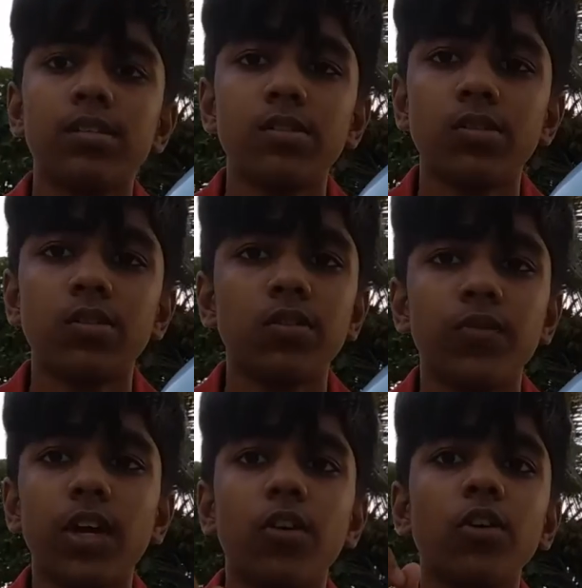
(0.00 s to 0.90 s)
So
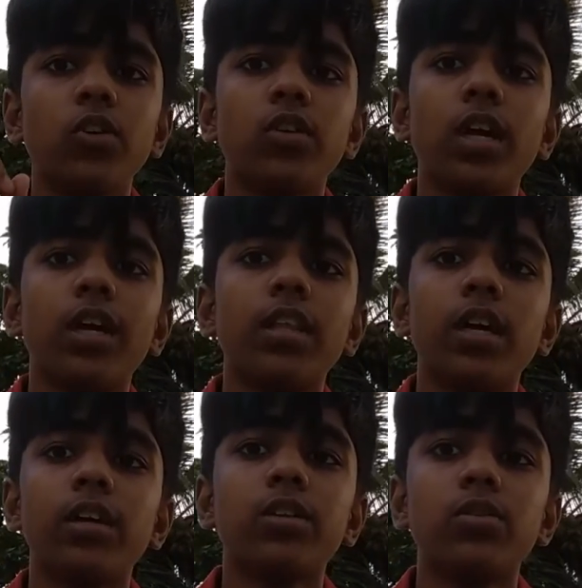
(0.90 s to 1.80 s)
we are going to try
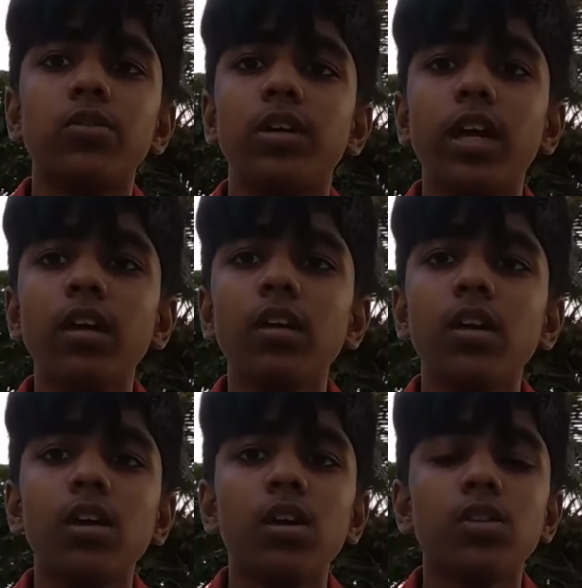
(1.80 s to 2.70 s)
that today.
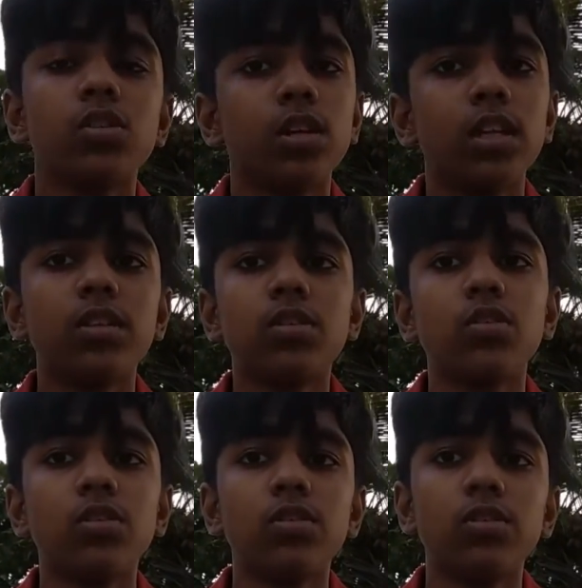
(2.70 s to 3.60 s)
So let's
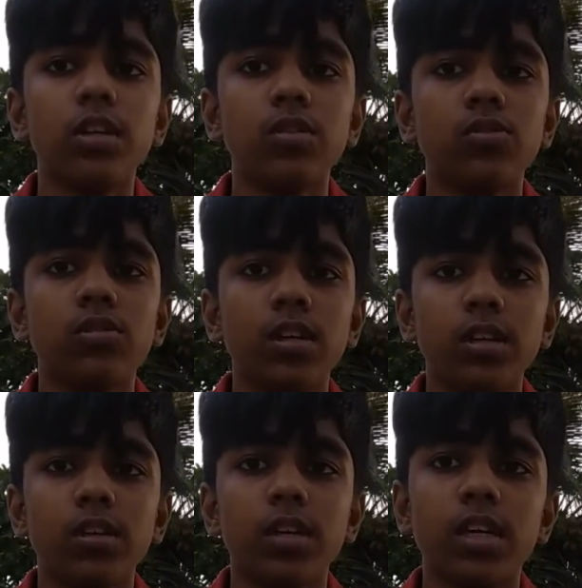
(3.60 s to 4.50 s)
go into
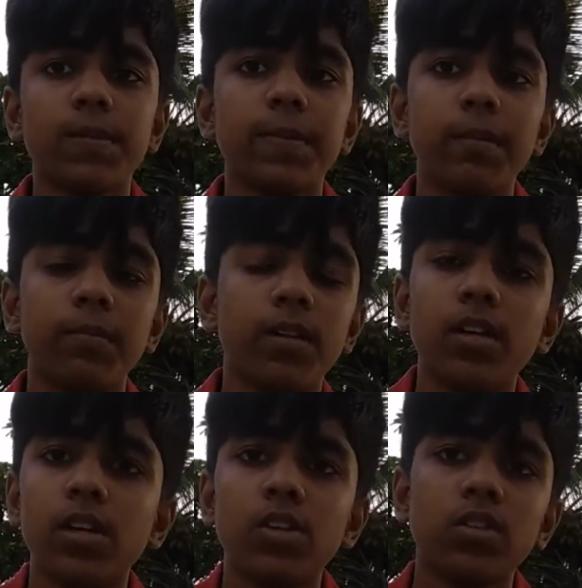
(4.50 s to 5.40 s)
the experiment.
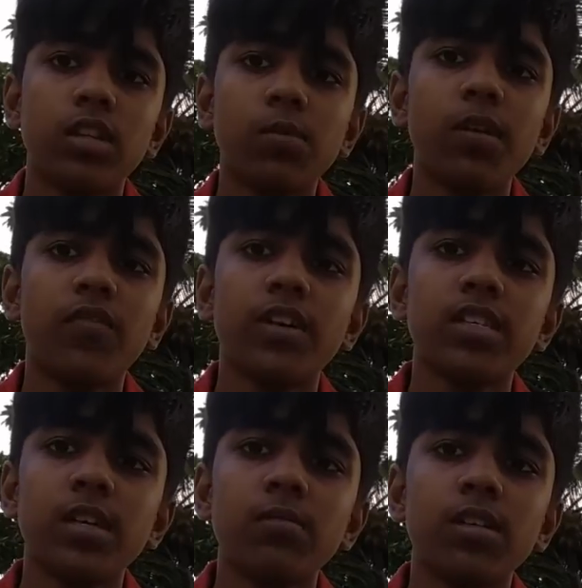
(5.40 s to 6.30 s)
So this is my
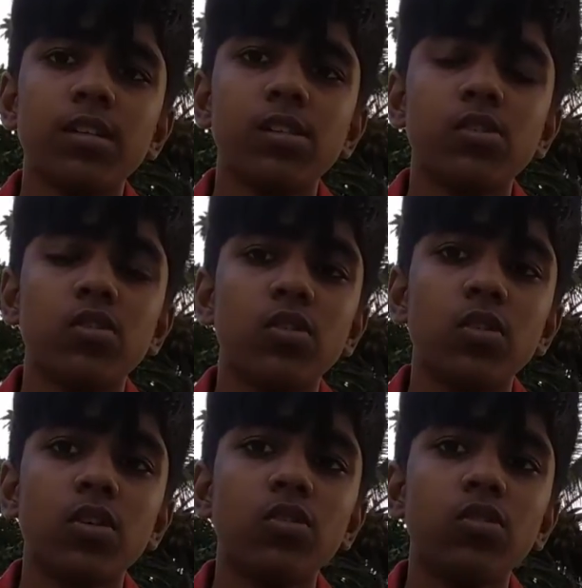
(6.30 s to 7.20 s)
first time channel,
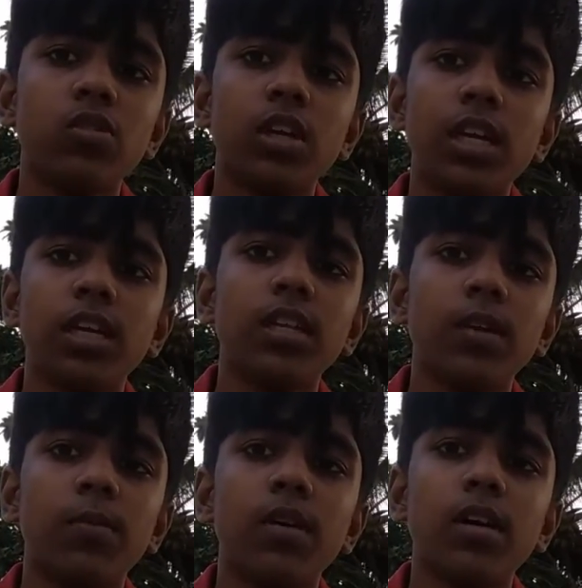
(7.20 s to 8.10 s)
so click
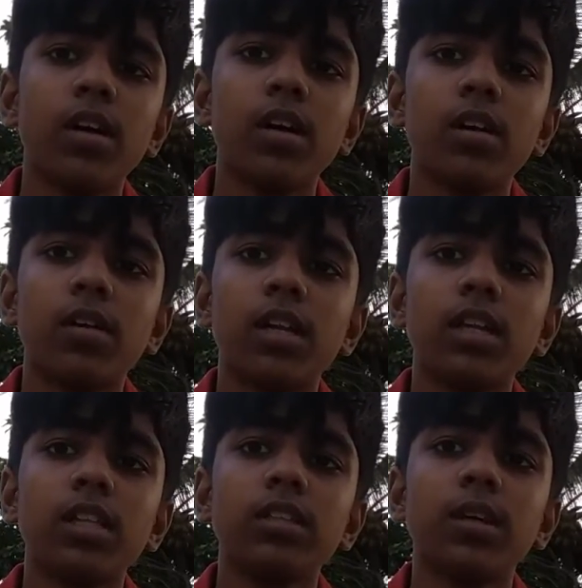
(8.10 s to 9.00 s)
the
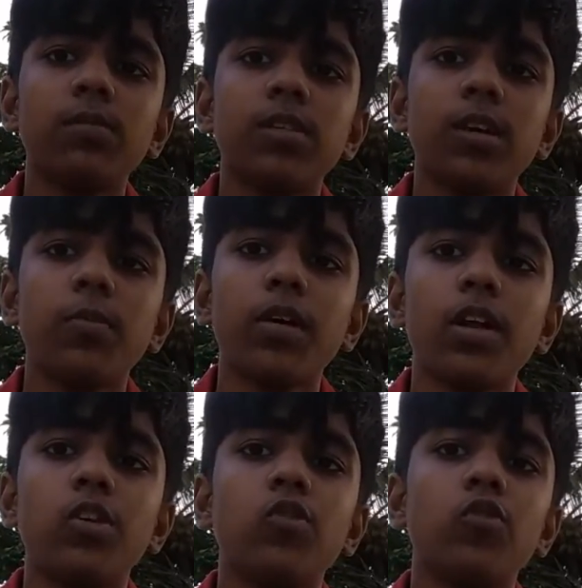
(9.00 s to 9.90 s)
thumbs up
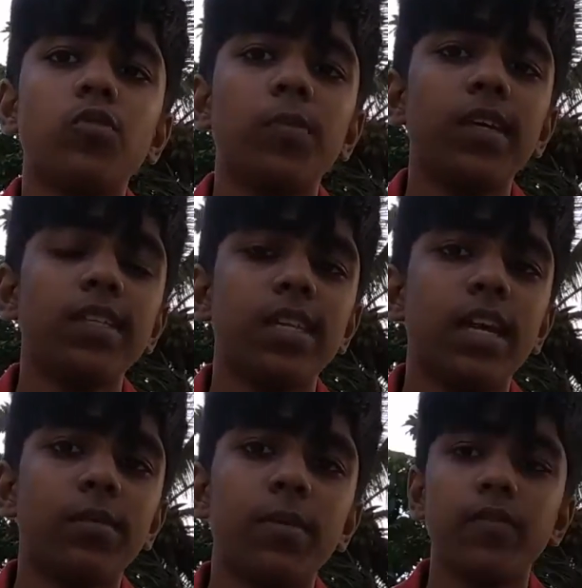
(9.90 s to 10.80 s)
and you please
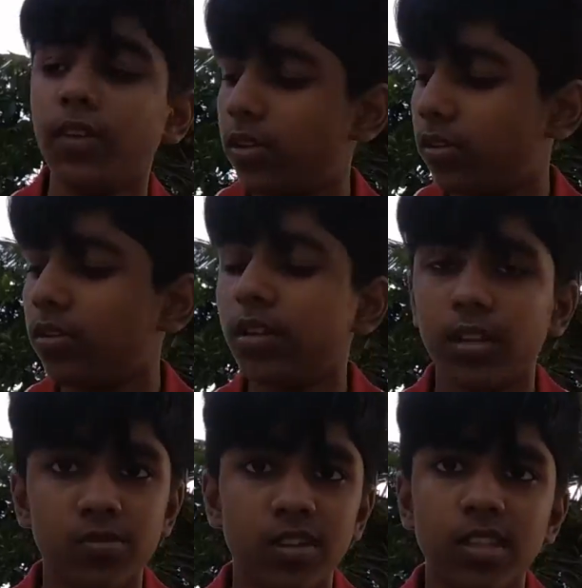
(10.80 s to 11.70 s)
like video.
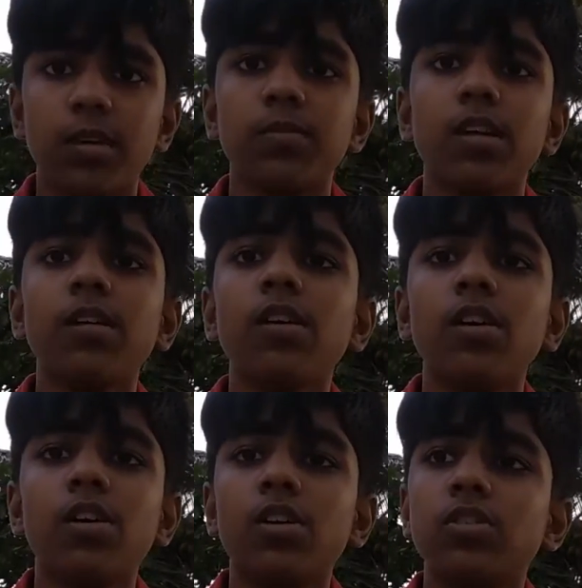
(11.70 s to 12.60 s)
That's only thumbs up.
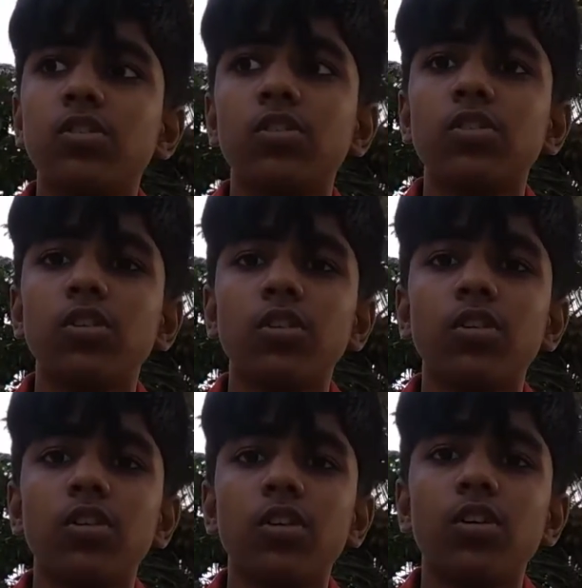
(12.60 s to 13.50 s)
So
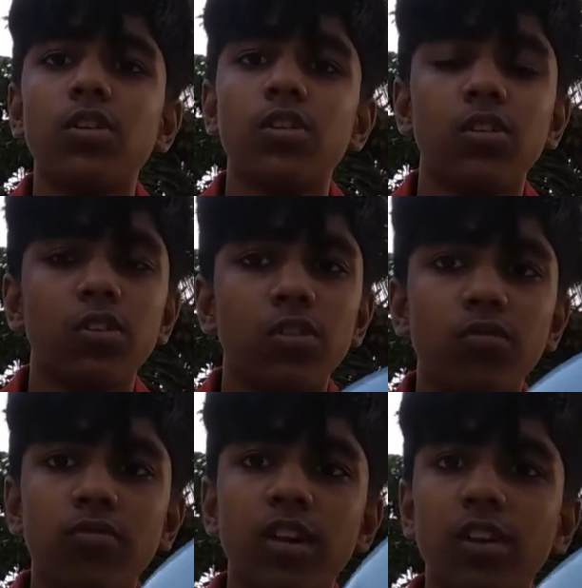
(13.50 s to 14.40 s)

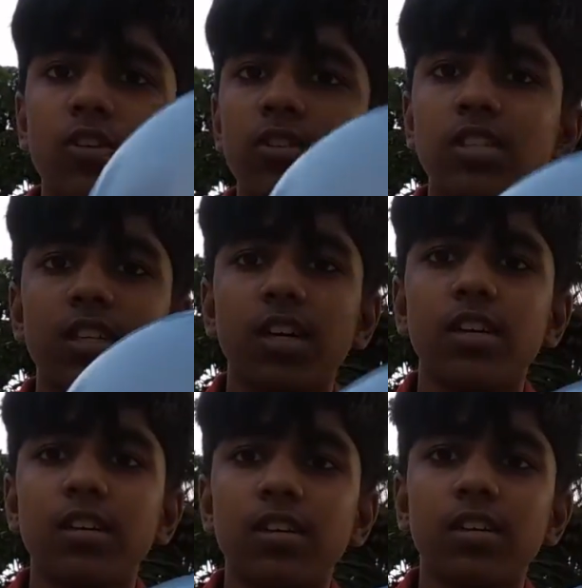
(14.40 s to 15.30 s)
we are going to start.
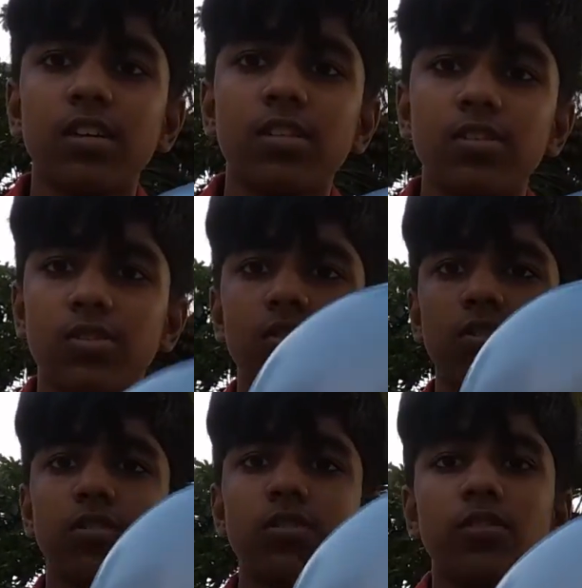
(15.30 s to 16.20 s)

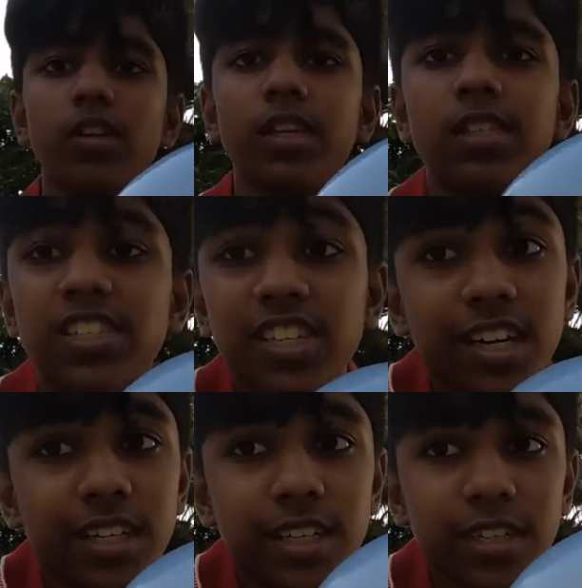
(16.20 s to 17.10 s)
So let's start.